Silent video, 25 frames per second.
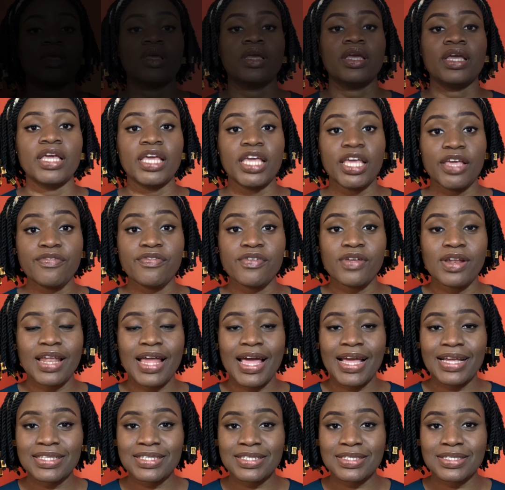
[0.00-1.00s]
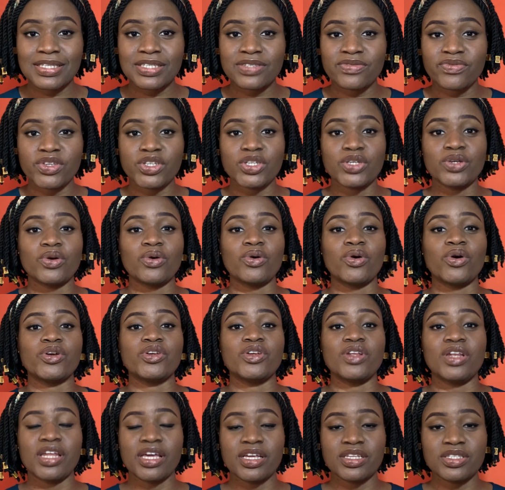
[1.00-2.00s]
If you liked this video or you
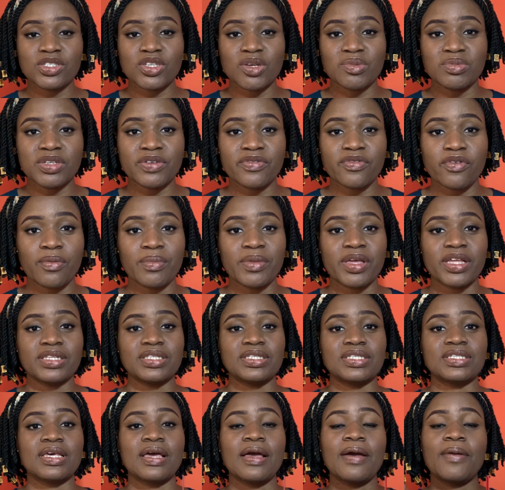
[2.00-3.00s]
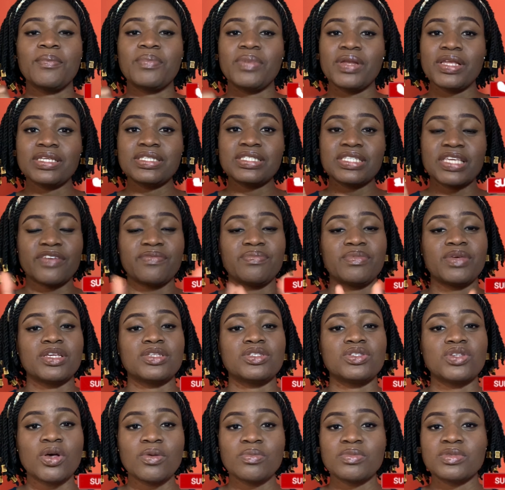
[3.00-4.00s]
learned something from it, please give me a
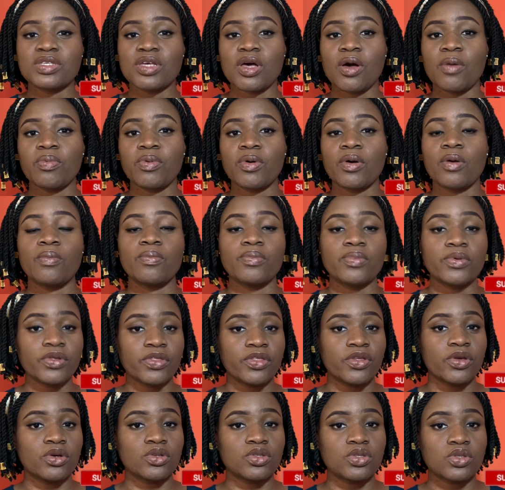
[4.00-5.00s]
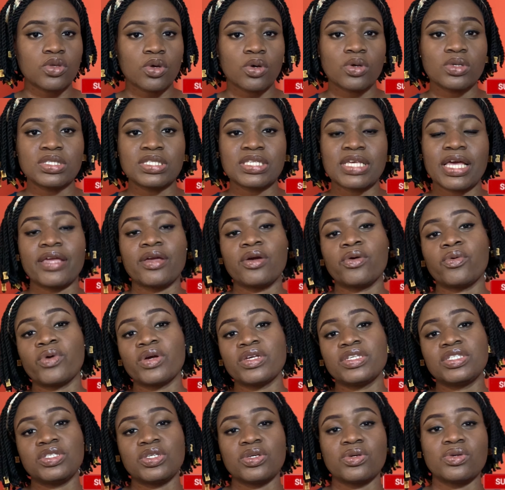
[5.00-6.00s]
thumbs up with your thoughts and your
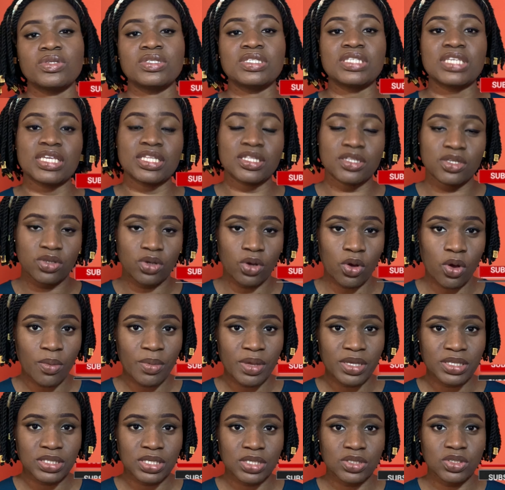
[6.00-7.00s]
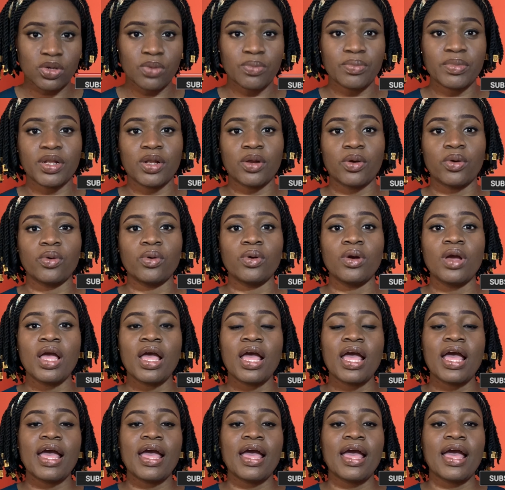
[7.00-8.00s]
questions in the comment section below.
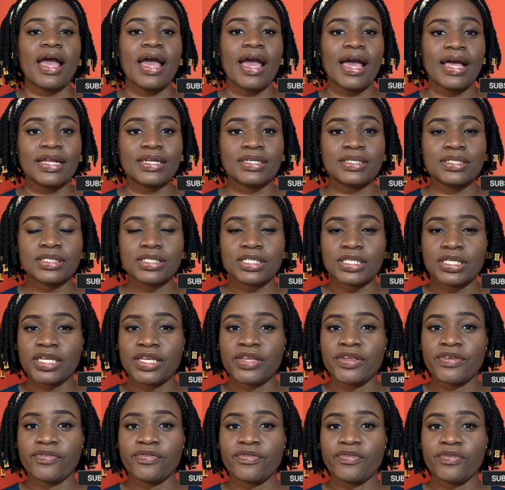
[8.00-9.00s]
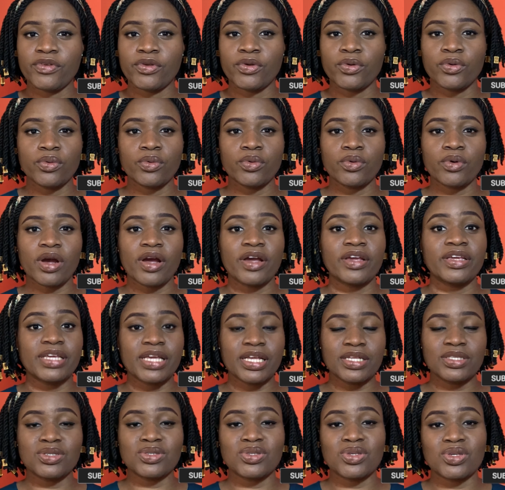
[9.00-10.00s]
And if you are yet
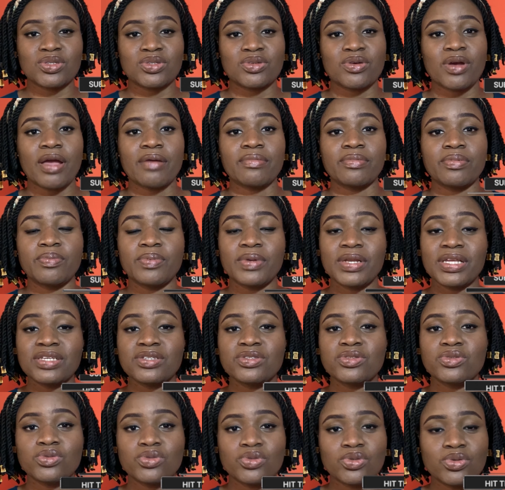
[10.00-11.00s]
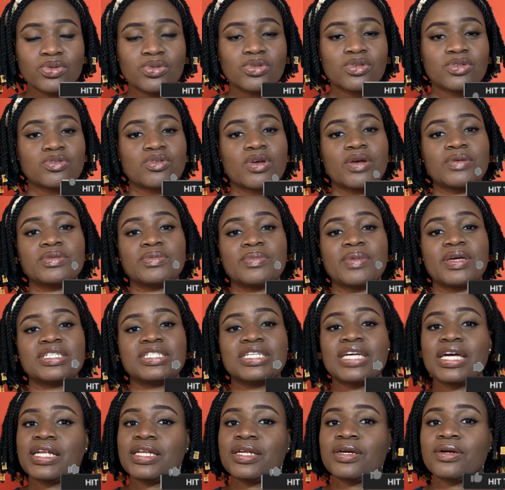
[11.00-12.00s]
to subscribe, please do subscribe to my
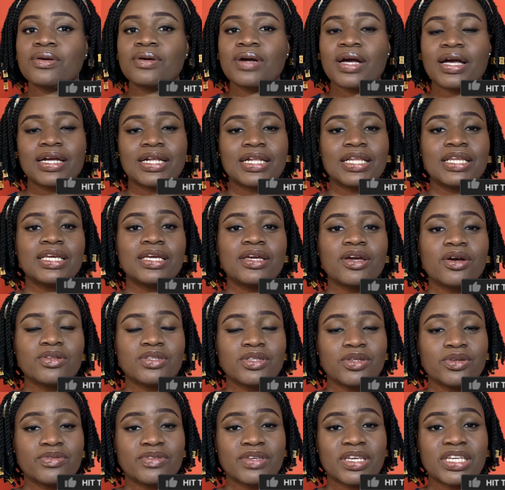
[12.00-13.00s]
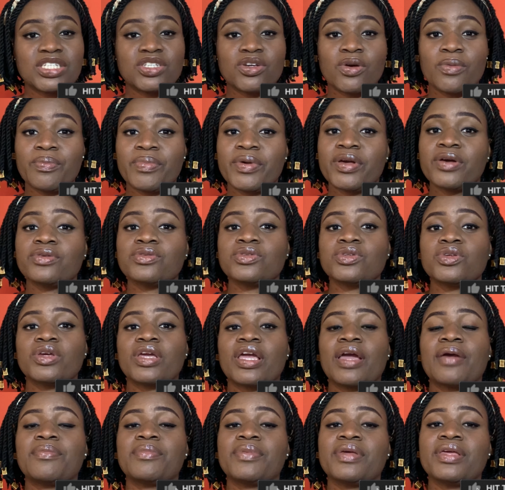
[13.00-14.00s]
channel and click on the notification bell so you
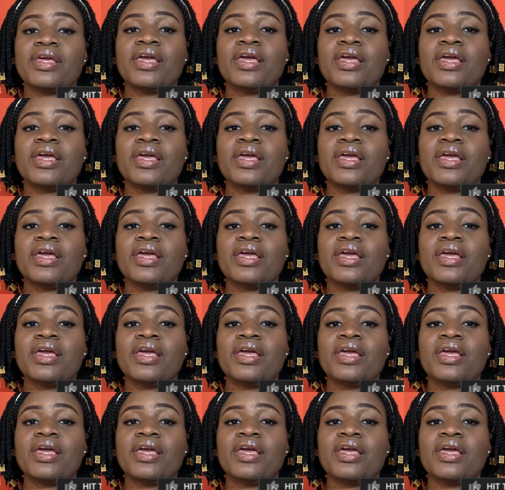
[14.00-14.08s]
can be